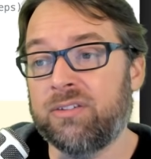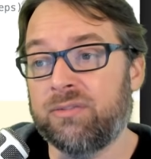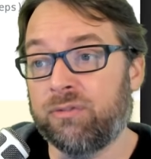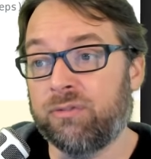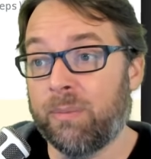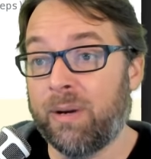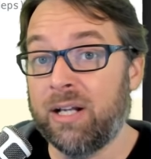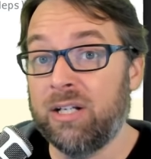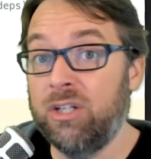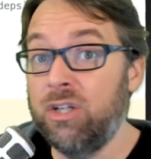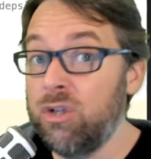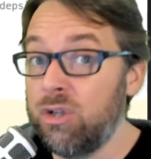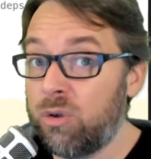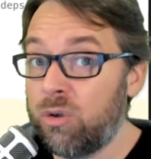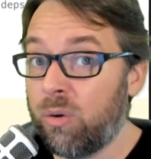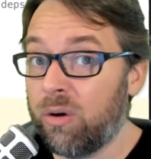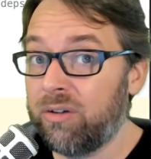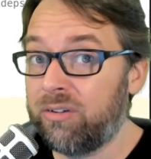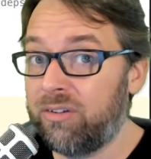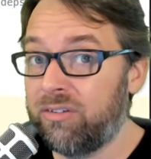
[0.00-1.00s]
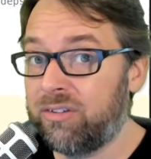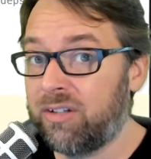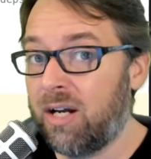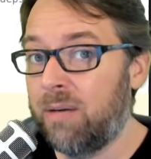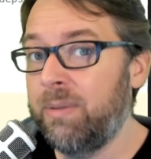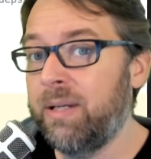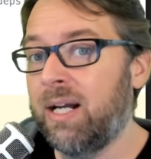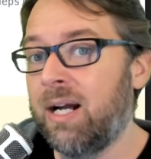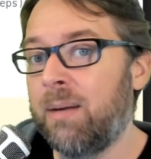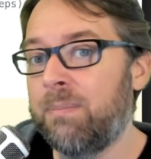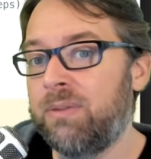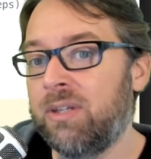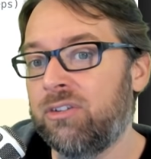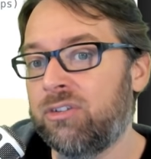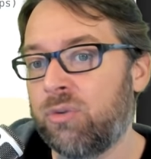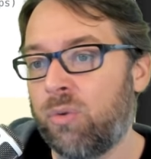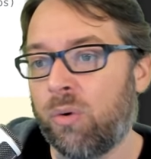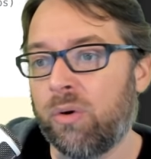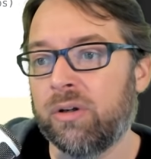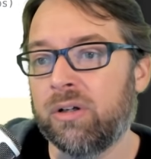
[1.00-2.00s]
for my new courses coming up this
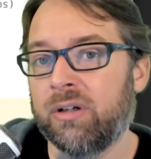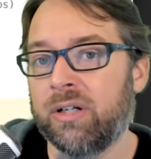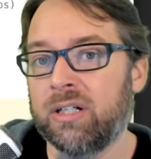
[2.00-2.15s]
quarter,